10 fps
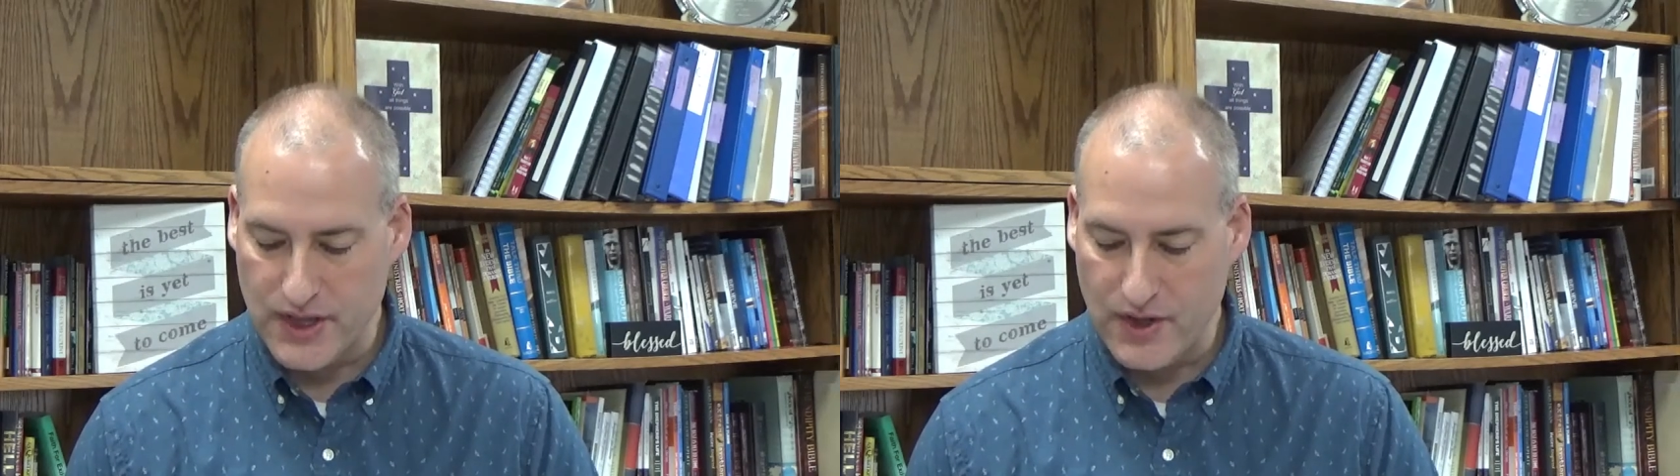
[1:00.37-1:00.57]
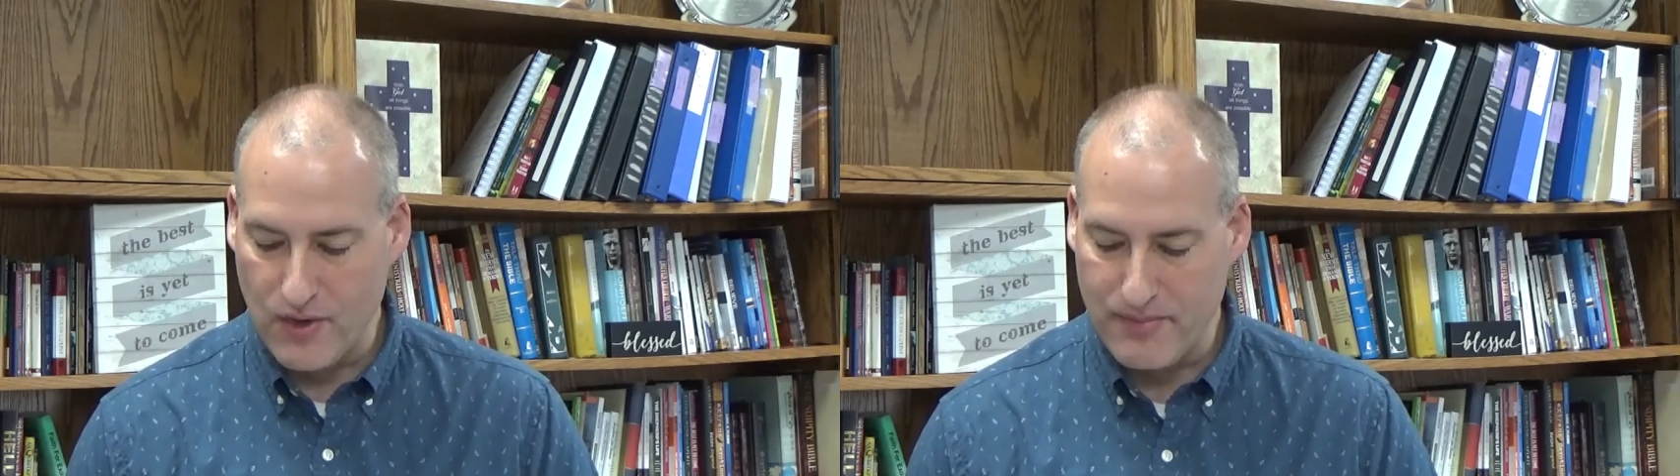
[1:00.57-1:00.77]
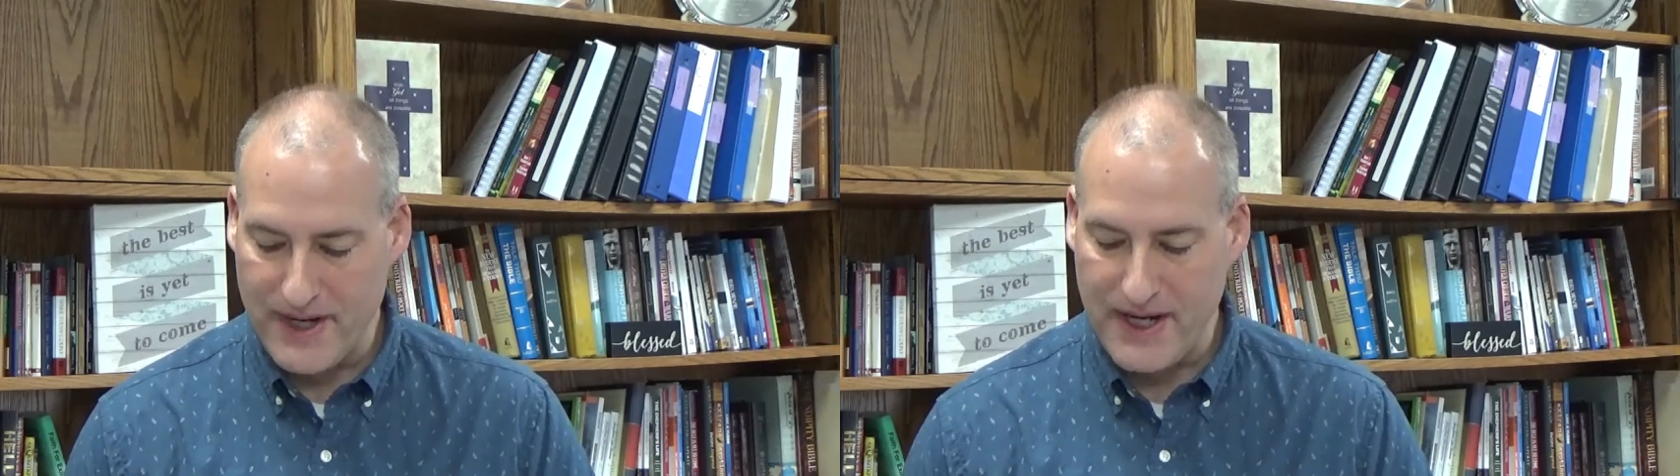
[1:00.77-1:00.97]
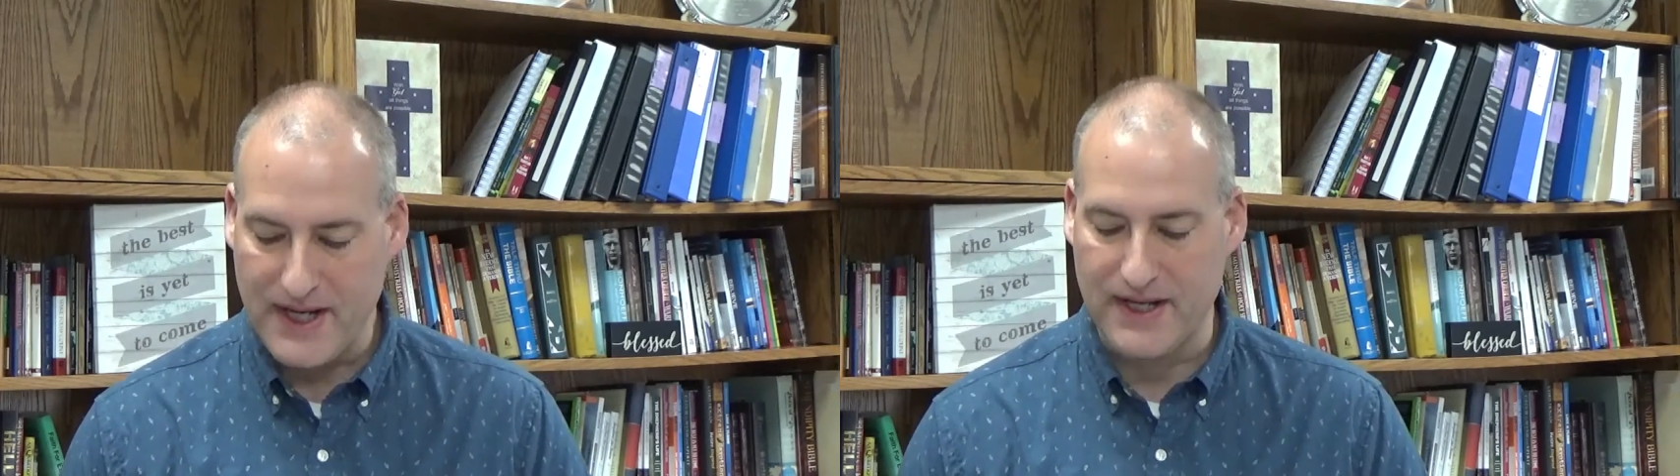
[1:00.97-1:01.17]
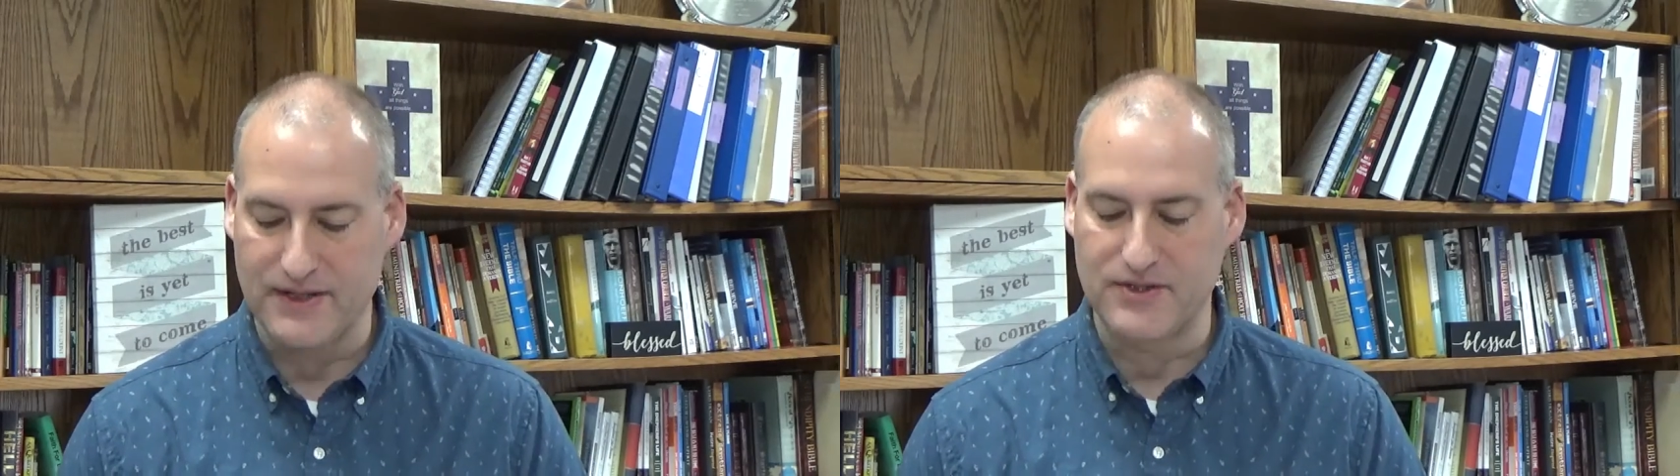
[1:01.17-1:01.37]
in
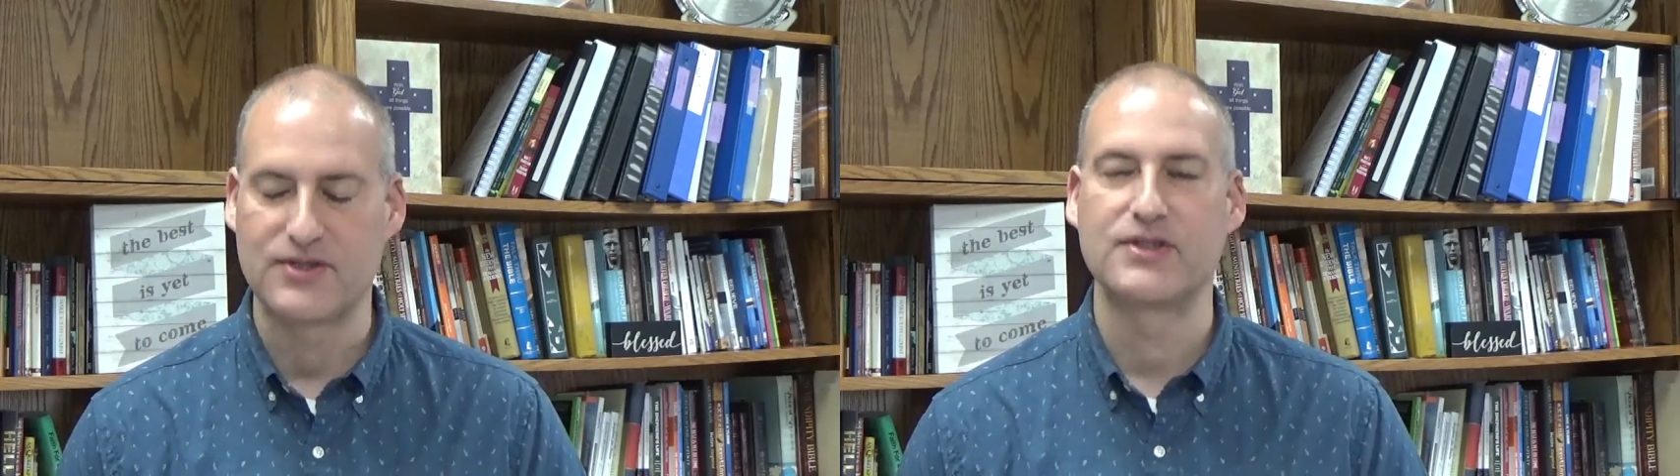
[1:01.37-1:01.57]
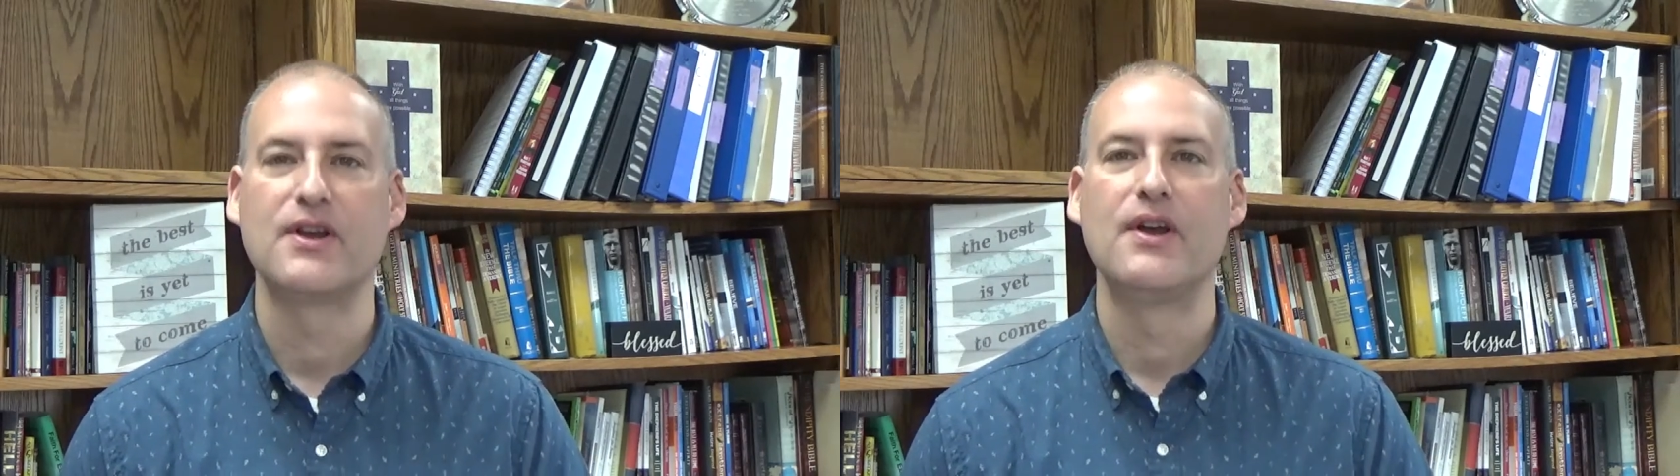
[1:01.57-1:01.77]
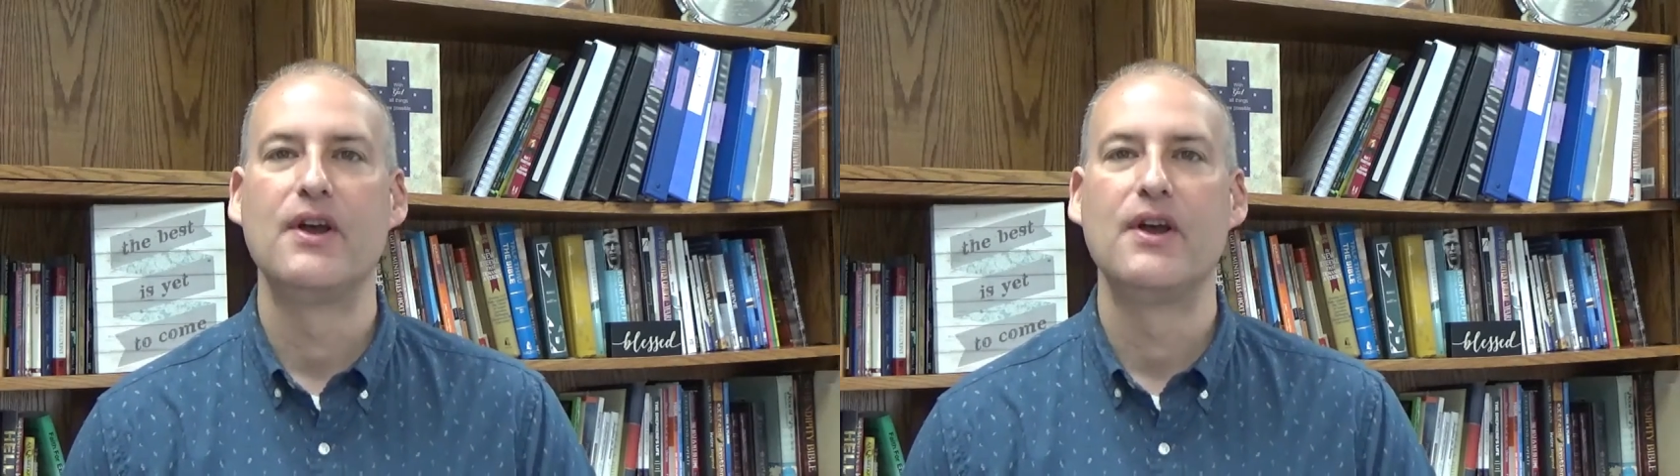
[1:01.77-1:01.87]
obedience